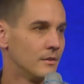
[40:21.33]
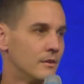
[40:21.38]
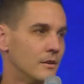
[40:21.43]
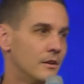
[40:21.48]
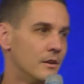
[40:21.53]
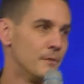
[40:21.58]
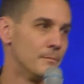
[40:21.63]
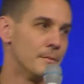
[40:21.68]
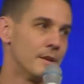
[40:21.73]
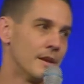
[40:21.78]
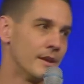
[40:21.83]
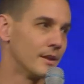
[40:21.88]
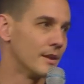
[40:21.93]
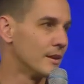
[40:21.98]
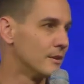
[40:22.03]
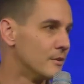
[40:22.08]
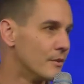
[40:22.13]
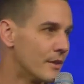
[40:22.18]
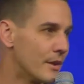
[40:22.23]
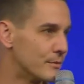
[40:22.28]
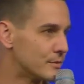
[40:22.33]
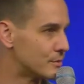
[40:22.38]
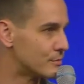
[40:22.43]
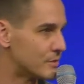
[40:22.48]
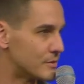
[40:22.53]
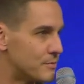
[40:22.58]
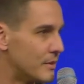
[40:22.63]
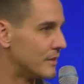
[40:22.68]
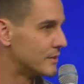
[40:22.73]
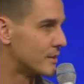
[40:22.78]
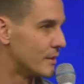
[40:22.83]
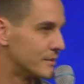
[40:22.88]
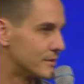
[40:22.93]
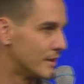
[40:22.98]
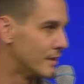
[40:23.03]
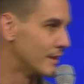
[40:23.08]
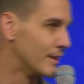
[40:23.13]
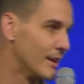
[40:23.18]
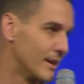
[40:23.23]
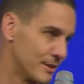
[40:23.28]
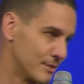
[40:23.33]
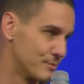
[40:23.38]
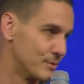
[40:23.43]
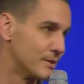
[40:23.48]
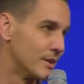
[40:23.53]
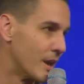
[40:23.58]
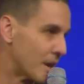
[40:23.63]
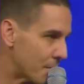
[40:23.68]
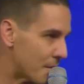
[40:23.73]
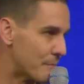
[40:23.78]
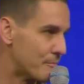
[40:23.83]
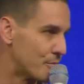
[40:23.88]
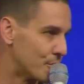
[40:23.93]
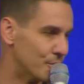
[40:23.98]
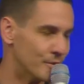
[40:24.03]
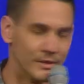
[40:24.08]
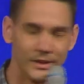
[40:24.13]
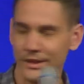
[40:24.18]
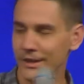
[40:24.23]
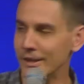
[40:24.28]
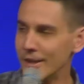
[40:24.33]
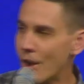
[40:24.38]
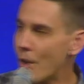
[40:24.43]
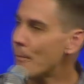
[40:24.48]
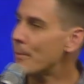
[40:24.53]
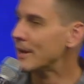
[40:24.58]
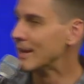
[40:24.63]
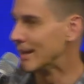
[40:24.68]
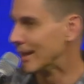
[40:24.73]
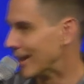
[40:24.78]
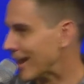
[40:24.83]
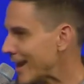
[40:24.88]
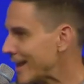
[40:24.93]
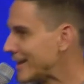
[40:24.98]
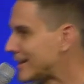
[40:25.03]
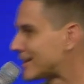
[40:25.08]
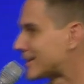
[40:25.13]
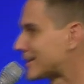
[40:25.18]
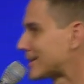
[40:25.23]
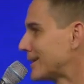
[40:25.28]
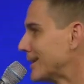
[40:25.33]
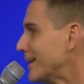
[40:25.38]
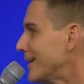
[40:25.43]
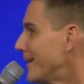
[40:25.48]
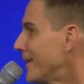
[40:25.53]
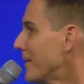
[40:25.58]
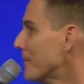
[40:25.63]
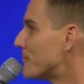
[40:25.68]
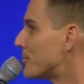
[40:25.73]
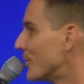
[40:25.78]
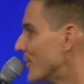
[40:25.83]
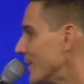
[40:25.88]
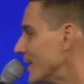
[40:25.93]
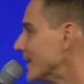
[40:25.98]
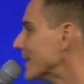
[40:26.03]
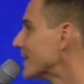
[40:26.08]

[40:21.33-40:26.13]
Oh, man, I know that was a response I was going to get, because we're talking about pruning, and nobody likes pruning.